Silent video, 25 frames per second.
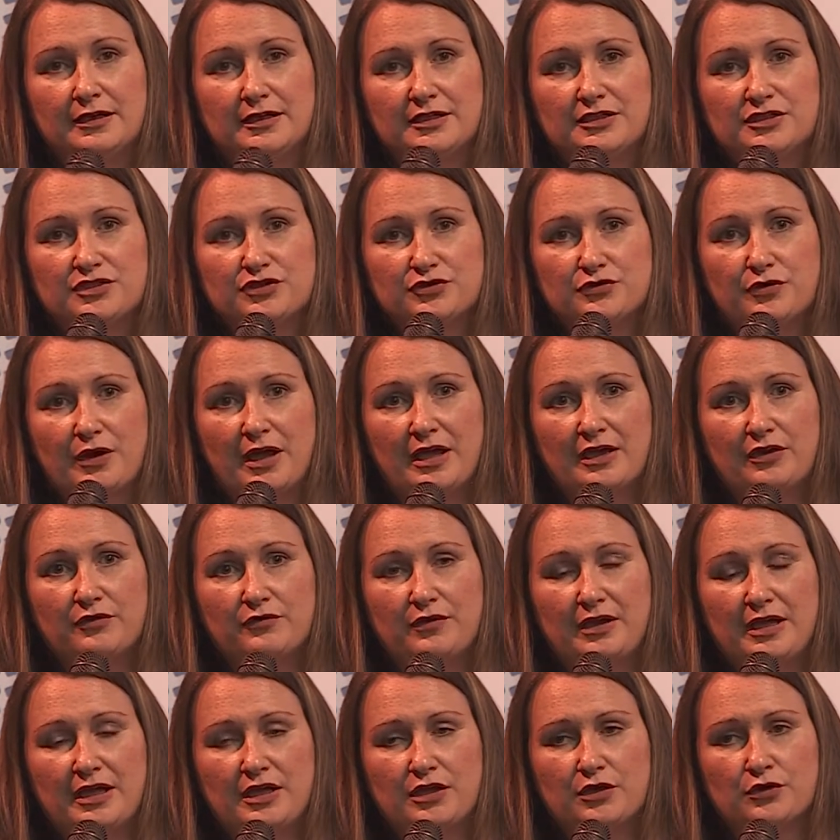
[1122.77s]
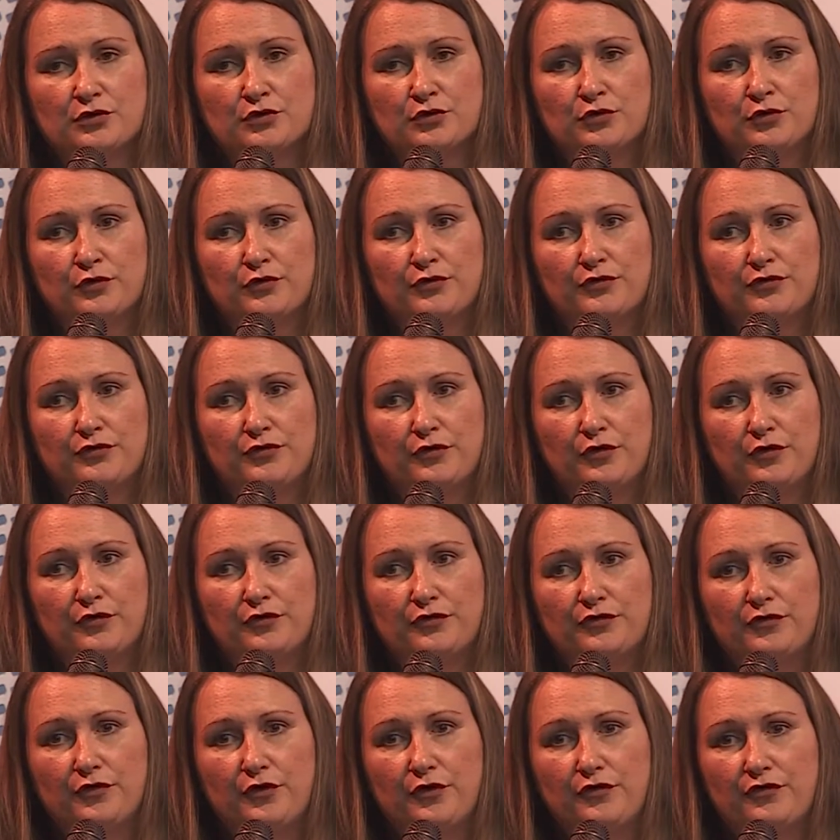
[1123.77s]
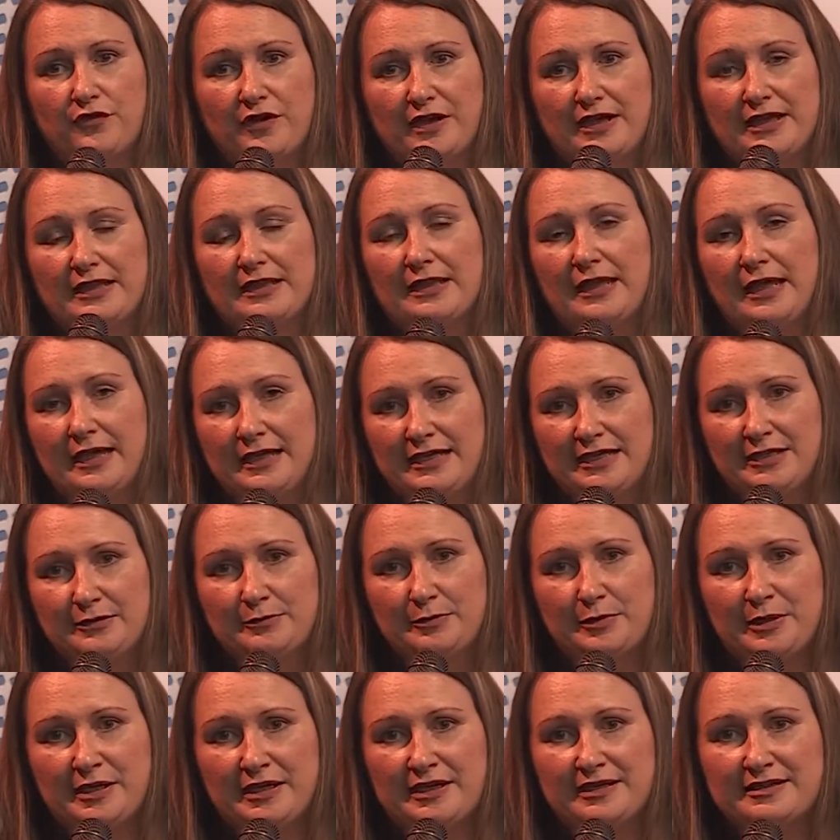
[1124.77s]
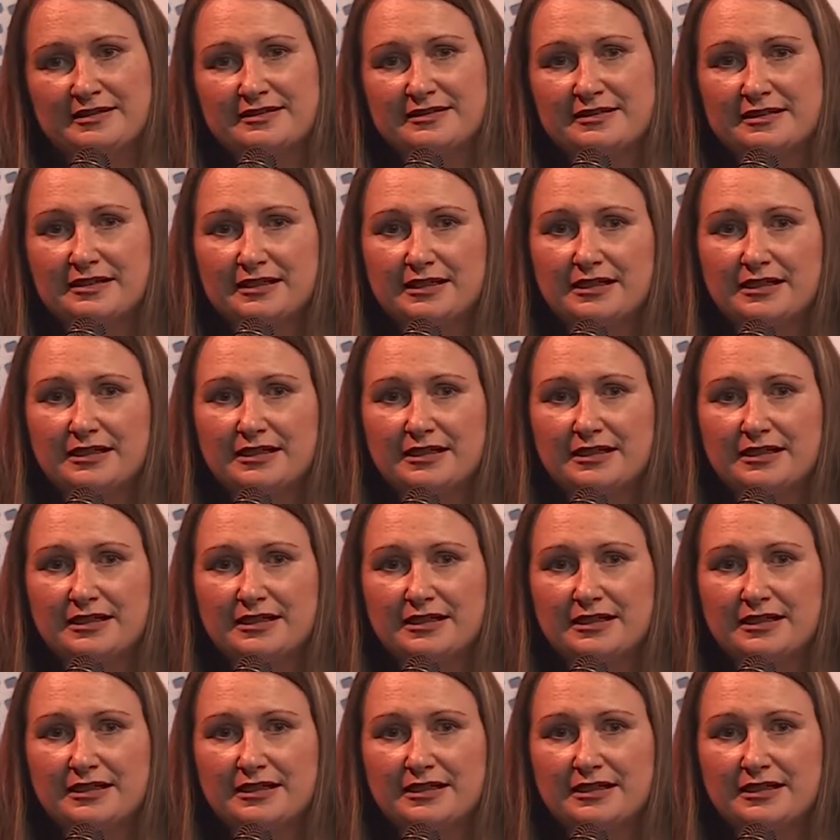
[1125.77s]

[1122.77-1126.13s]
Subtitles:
track record of a client base,